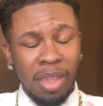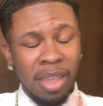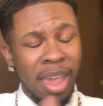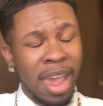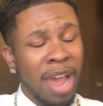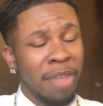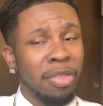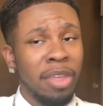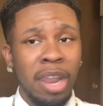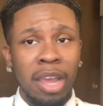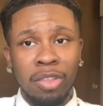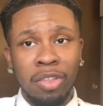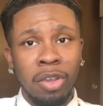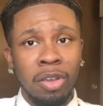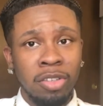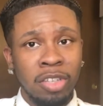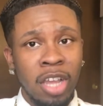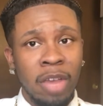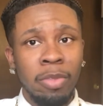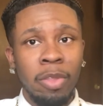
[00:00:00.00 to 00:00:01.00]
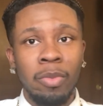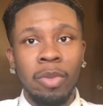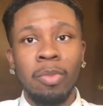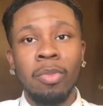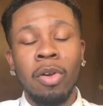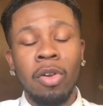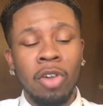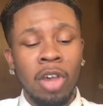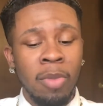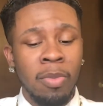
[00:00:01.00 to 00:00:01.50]
after that third time that we
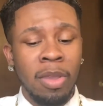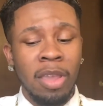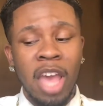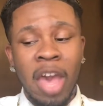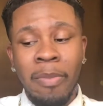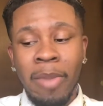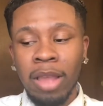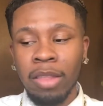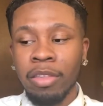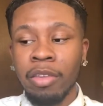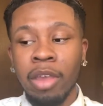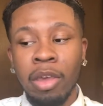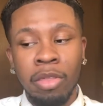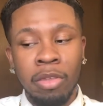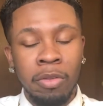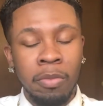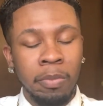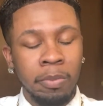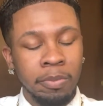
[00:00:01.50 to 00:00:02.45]
broke up and got back together,